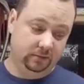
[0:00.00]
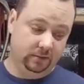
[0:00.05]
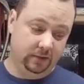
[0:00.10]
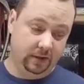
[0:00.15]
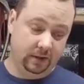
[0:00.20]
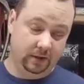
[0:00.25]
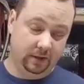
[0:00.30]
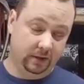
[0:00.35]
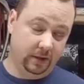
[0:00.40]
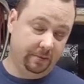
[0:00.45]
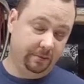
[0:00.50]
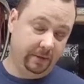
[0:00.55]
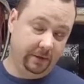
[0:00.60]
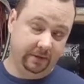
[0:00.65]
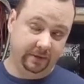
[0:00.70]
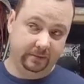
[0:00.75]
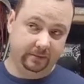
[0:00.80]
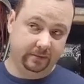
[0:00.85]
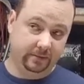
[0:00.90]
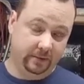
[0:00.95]
here up
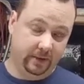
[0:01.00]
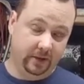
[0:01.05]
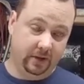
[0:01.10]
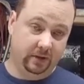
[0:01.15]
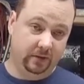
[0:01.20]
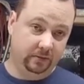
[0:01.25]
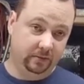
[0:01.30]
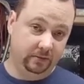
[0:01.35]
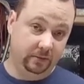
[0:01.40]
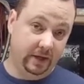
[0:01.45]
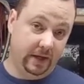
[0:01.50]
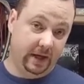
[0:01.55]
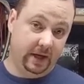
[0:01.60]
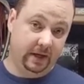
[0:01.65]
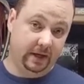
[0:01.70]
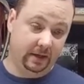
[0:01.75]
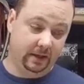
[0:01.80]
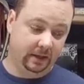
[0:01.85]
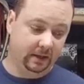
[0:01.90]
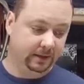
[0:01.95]
in,
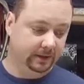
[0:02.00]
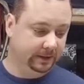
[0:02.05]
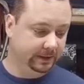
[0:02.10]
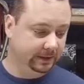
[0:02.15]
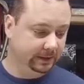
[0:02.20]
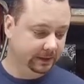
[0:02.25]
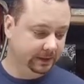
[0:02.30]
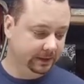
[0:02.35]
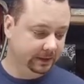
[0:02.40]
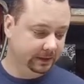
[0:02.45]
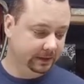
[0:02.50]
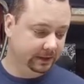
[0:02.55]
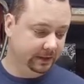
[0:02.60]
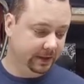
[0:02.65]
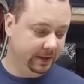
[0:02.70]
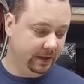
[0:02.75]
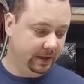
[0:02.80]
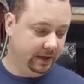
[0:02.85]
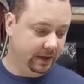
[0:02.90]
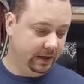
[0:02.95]
Canada.
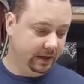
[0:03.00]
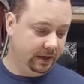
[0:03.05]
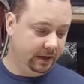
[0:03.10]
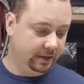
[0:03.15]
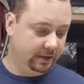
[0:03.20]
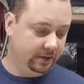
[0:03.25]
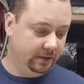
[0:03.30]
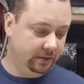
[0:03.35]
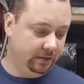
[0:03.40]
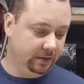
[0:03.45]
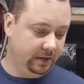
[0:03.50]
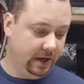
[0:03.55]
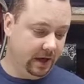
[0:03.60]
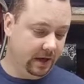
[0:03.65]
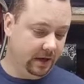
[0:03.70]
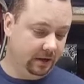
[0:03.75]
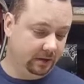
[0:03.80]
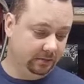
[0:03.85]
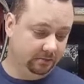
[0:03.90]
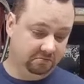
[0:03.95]
So
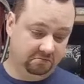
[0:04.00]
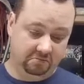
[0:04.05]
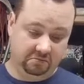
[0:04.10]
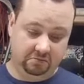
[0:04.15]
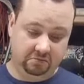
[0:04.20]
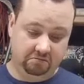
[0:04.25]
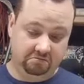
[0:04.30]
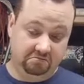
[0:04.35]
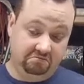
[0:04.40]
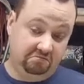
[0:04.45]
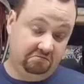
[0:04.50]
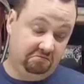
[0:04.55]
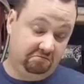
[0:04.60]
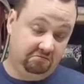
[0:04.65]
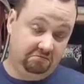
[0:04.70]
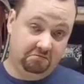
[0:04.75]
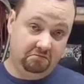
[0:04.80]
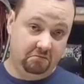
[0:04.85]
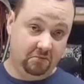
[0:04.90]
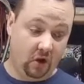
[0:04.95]
yeah,
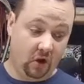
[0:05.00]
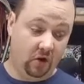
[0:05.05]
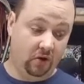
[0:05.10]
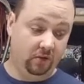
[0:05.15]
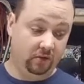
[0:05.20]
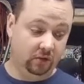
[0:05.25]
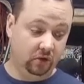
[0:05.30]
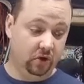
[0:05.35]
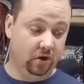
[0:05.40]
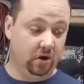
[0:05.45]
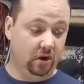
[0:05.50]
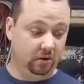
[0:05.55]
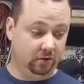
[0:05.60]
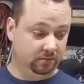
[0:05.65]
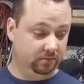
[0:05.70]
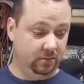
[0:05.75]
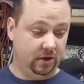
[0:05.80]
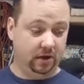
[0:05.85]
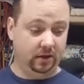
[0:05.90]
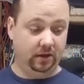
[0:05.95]
overall,
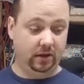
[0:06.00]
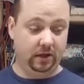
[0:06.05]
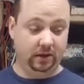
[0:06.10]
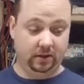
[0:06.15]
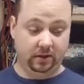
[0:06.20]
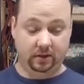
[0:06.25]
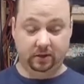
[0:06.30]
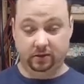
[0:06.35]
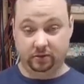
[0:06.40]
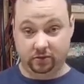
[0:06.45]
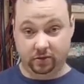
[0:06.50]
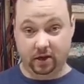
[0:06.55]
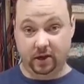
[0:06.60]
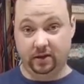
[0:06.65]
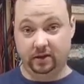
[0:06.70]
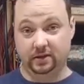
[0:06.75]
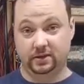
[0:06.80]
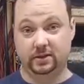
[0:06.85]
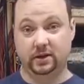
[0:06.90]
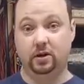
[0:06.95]
I'd like to try
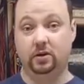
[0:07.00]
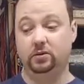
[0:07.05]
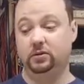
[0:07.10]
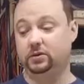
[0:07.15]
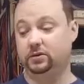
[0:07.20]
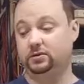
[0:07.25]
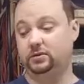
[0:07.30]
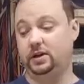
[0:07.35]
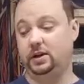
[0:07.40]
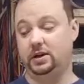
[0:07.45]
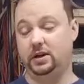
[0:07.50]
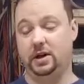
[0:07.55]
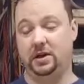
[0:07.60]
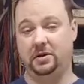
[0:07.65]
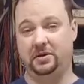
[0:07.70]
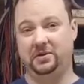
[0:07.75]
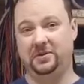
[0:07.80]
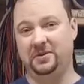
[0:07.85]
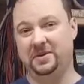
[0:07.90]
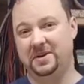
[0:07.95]
this out. Right
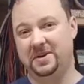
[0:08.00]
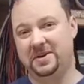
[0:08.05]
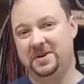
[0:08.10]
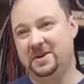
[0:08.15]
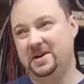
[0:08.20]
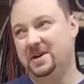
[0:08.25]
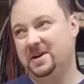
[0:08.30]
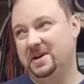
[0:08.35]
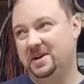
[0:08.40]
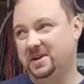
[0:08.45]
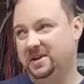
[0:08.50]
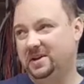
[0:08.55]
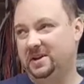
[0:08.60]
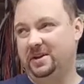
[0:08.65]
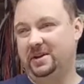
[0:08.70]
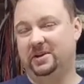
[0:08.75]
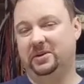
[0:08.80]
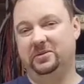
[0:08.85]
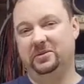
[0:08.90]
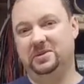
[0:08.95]
now,
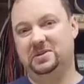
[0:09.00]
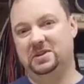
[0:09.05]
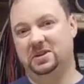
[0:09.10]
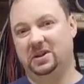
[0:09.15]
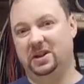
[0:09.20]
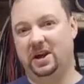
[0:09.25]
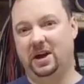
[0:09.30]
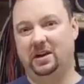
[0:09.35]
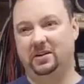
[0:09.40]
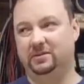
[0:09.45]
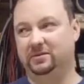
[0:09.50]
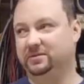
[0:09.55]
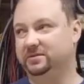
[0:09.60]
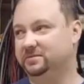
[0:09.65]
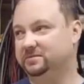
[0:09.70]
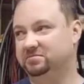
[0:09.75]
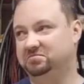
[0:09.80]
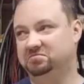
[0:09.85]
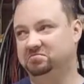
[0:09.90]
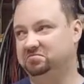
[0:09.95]
we still
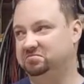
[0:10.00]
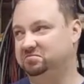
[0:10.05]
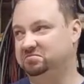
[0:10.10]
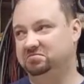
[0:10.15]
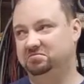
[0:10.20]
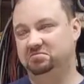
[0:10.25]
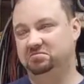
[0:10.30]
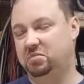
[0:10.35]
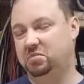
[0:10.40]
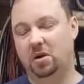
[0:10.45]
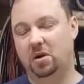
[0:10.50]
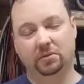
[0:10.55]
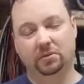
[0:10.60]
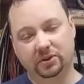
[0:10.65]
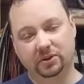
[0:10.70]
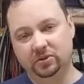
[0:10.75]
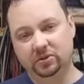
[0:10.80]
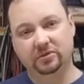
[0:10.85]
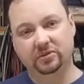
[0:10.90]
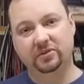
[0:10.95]
have
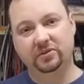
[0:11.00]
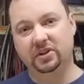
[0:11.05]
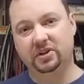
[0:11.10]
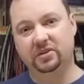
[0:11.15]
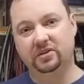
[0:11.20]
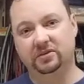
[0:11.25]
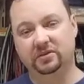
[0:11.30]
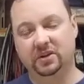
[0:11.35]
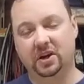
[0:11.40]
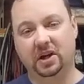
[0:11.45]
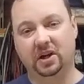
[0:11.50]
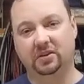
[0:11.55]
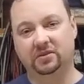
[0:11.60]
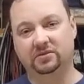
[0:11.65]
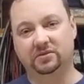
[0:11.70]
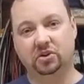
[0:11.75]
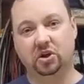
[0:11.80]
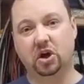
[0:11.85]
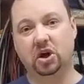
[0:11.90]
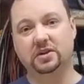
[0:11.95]
probably 2 feet of
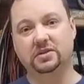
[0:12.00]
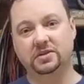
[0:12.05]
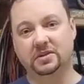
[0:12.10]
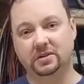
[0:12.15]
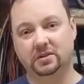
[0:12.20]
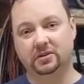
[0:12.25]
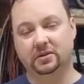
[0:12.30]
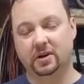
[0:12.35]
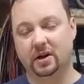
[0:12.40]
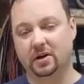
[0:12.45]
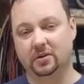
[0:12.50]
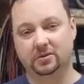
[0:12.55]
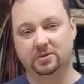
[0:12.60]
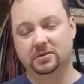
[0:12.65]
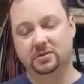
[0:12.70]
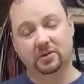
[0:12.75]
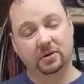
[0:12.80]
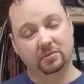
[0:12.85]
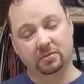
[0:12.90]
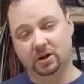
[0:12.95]
frost in the ground,
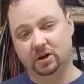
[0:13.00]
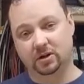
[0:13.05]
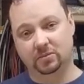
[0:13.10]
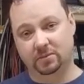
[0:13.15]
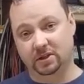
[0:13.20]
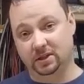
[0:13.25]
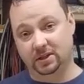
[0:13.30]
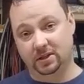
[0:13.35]
so I'm not going to be